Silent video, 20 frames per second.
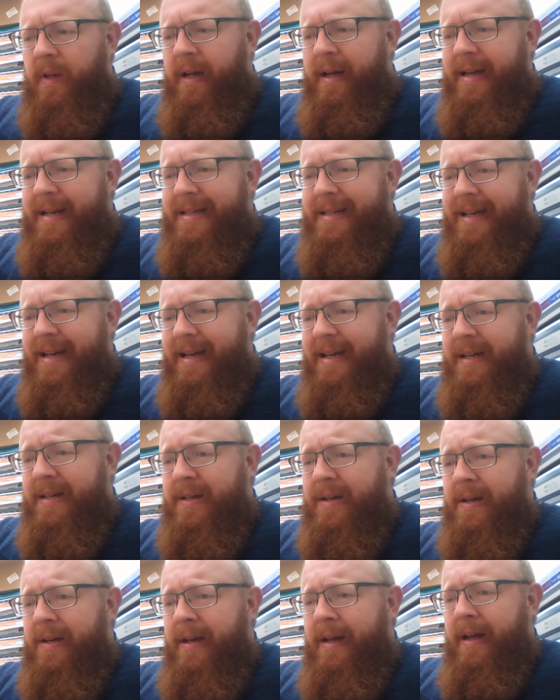he
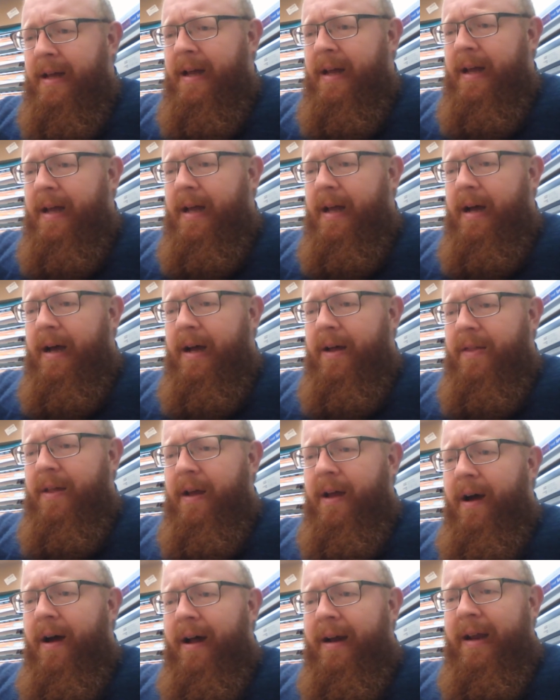says that
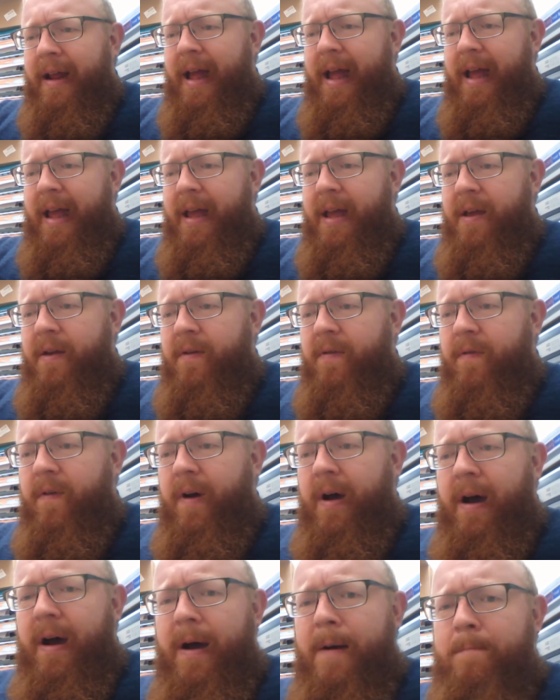God gave
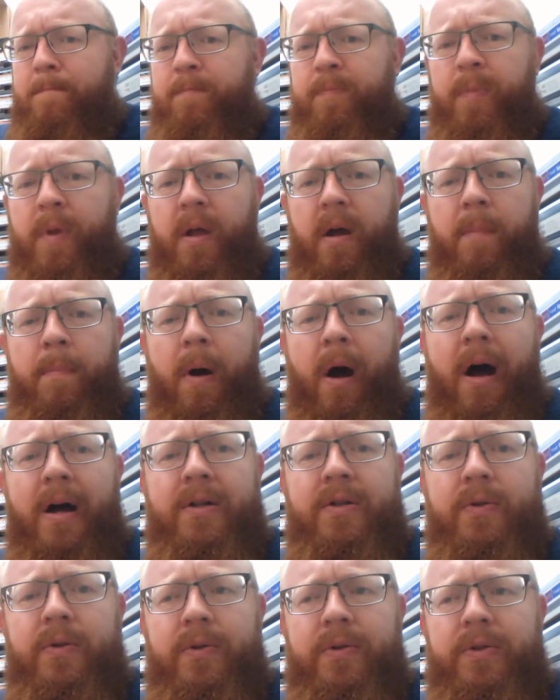
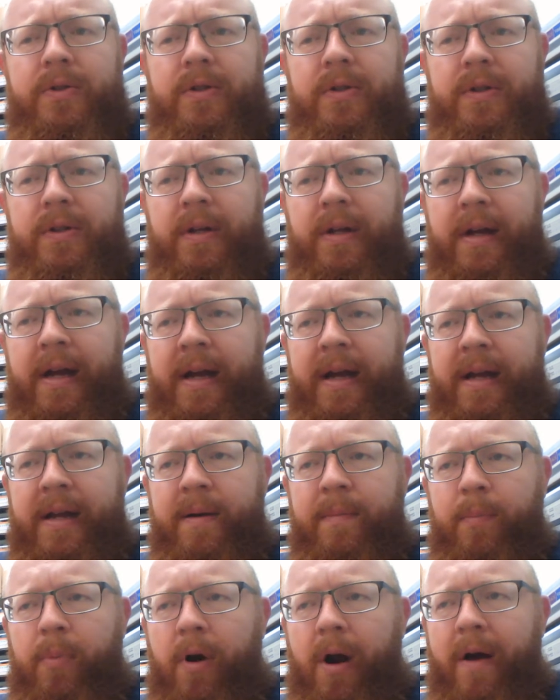apostles
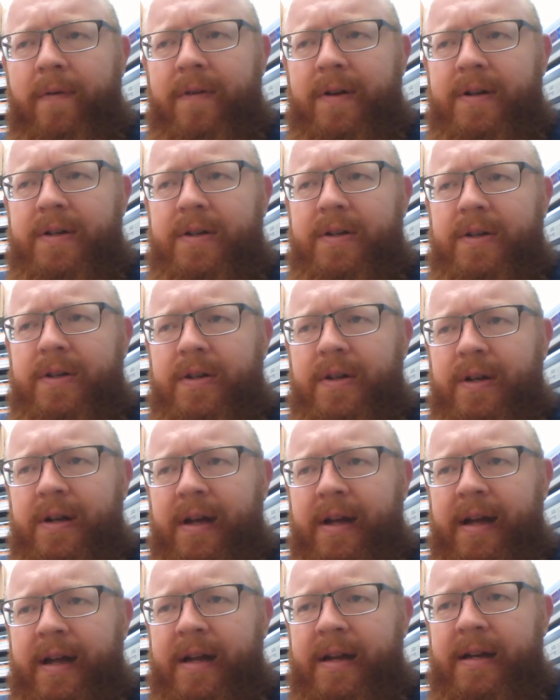and prophets
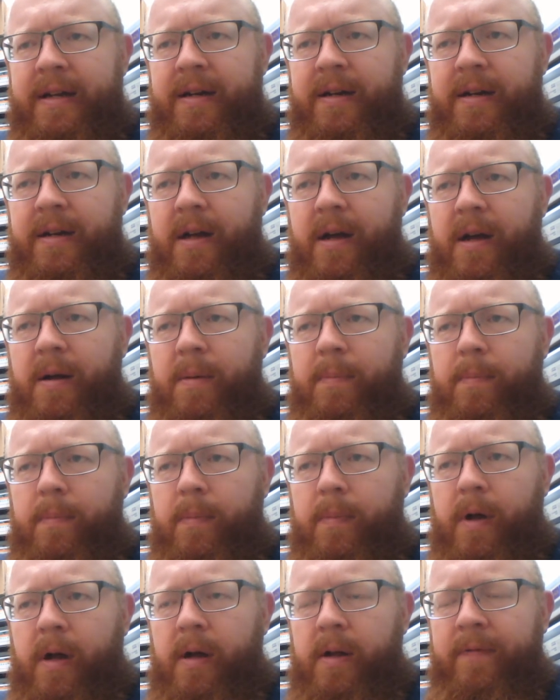and
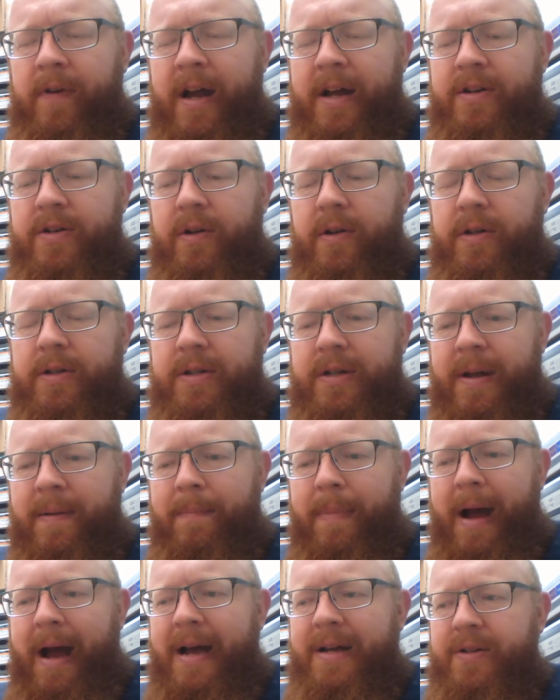evangelists and
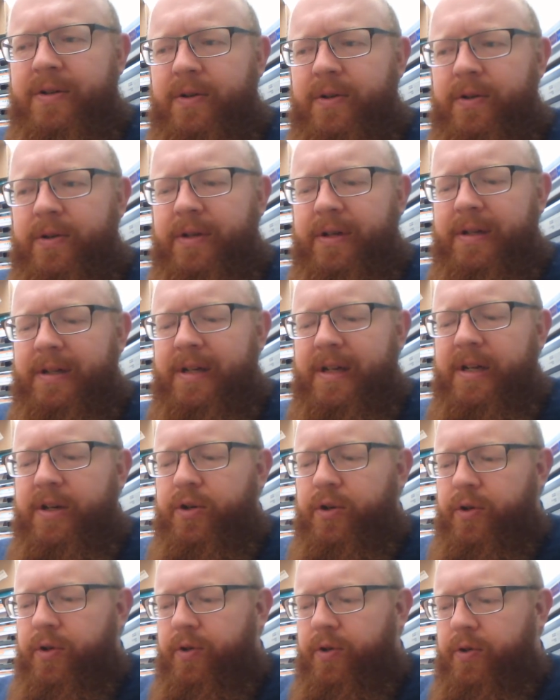pastors and
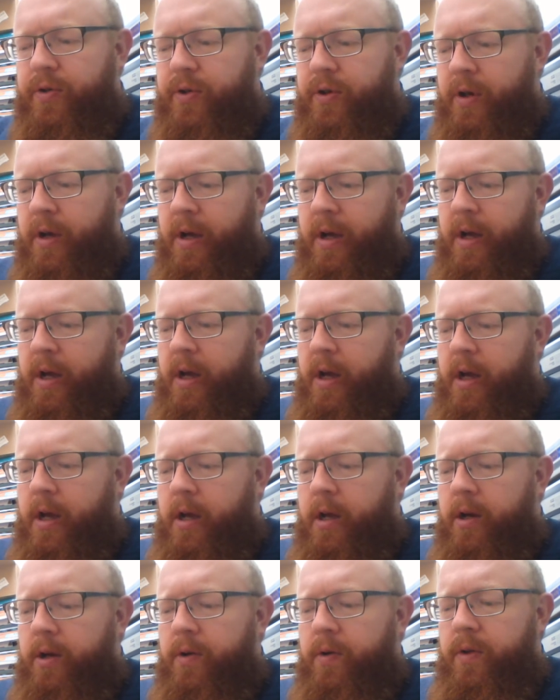teachers
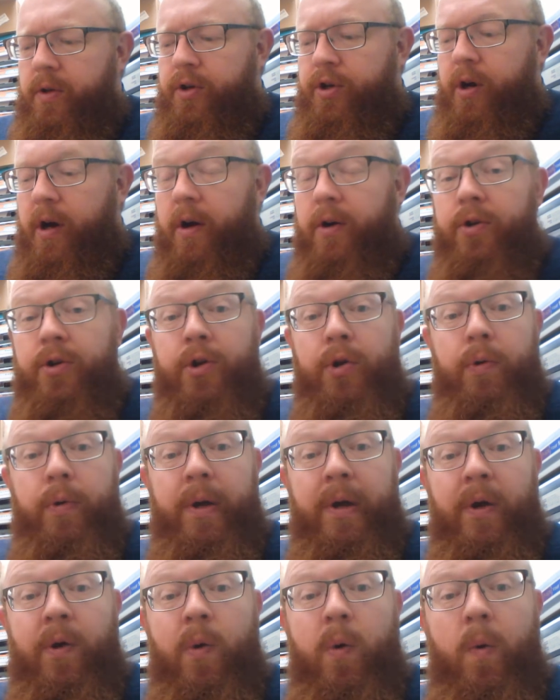to the church to
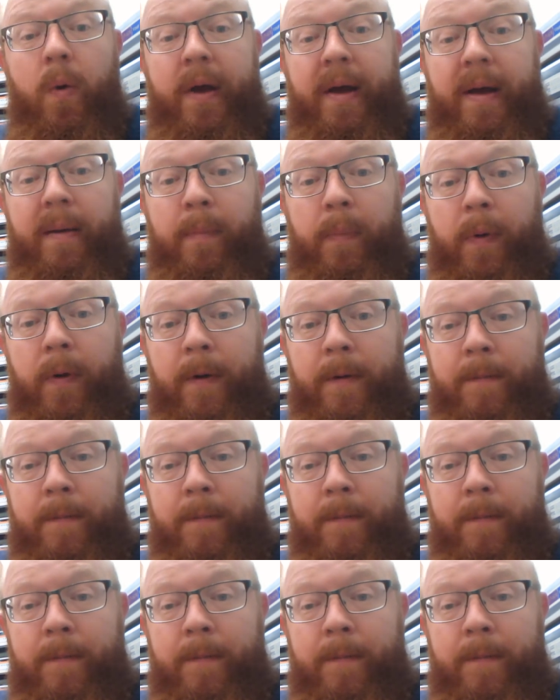equip